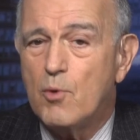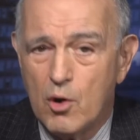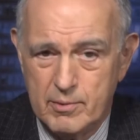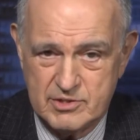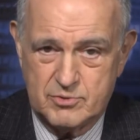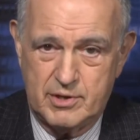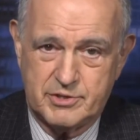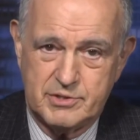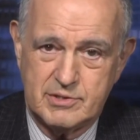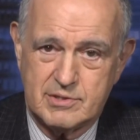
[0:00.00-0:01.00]
more
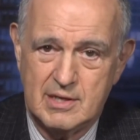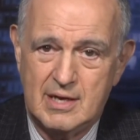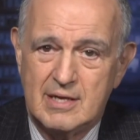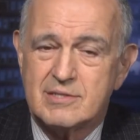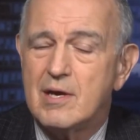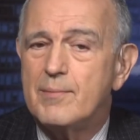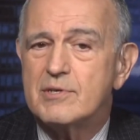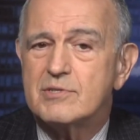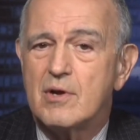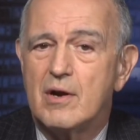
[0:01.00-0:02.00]
restrictions, some are
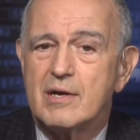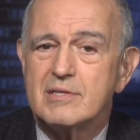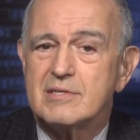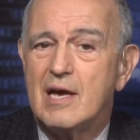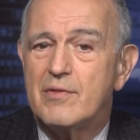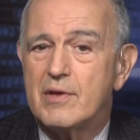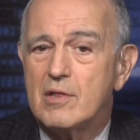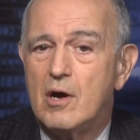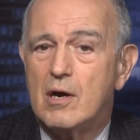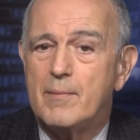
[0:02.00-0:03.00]
starting to sound the
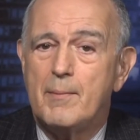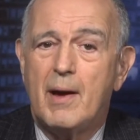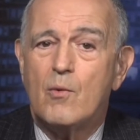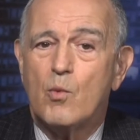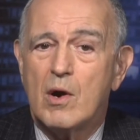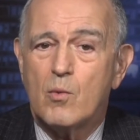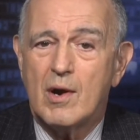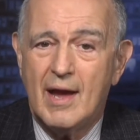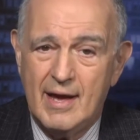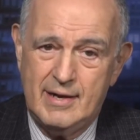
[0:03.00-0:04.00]
alarm about where we're
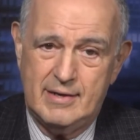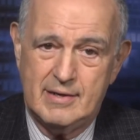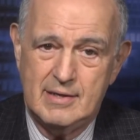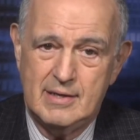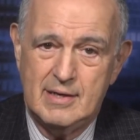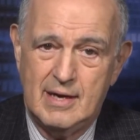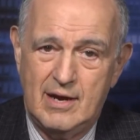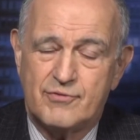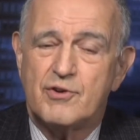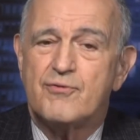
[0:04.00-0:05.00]
headed.
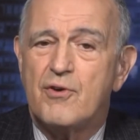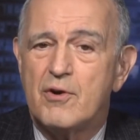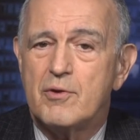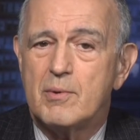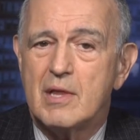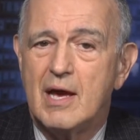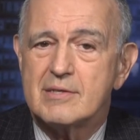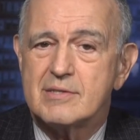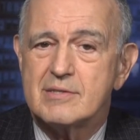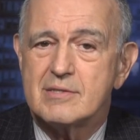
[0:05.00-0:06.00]
After further
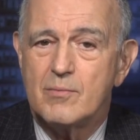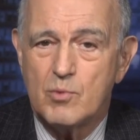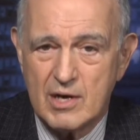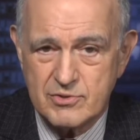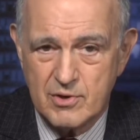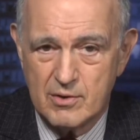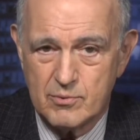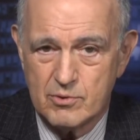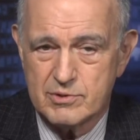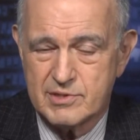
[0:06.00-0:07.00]
relaxing some restaurant
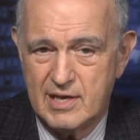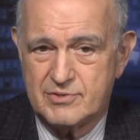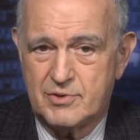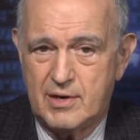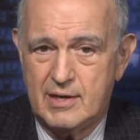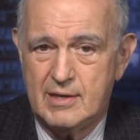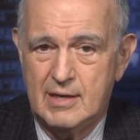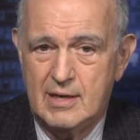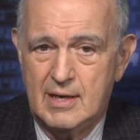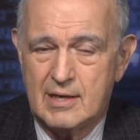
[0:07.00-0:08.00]
rules yesterday,
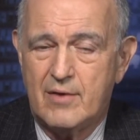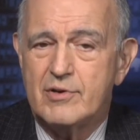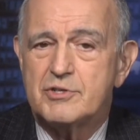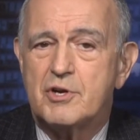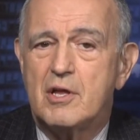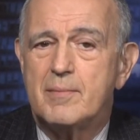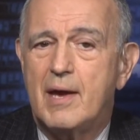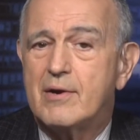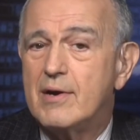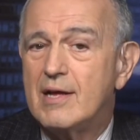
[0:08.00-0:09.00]
Governor Charlie
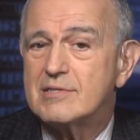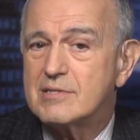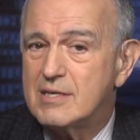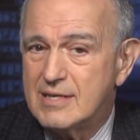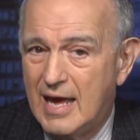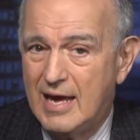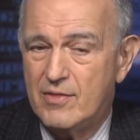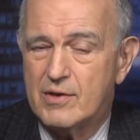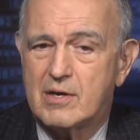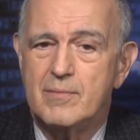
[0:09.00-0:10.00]
Baker announced today
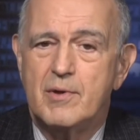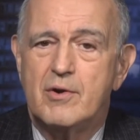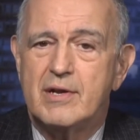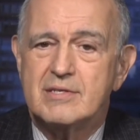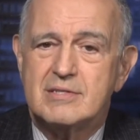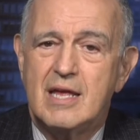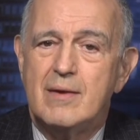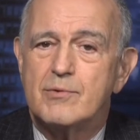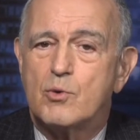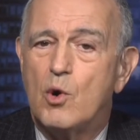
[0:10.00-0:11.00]
that communities
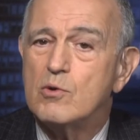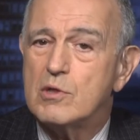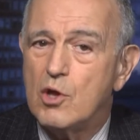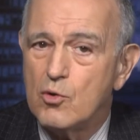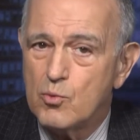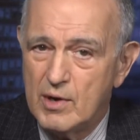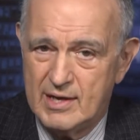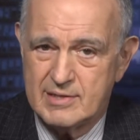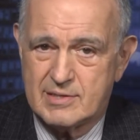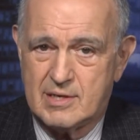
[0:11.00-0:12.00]
deemed, quote, low
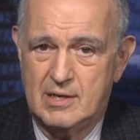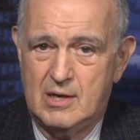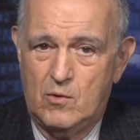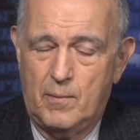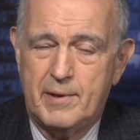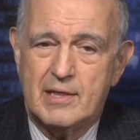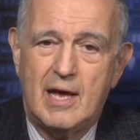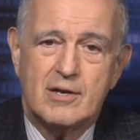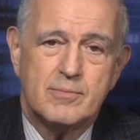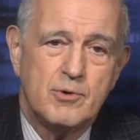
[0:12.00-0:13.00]
risk will be
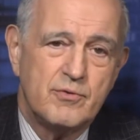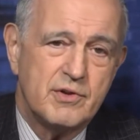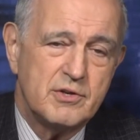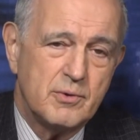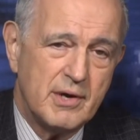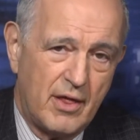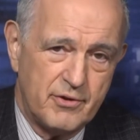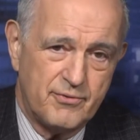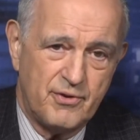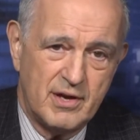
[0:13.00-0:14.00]
allowed to move into
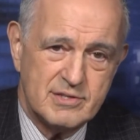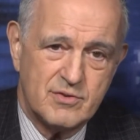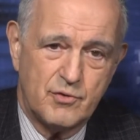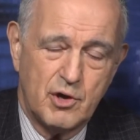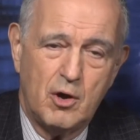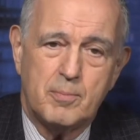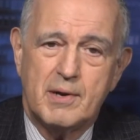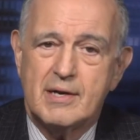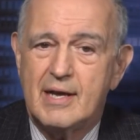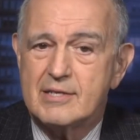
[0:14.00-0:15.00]
another phase of
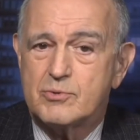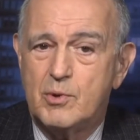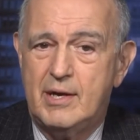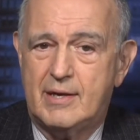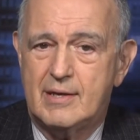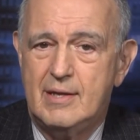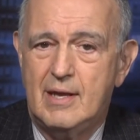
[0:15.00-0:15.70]
reopening next week,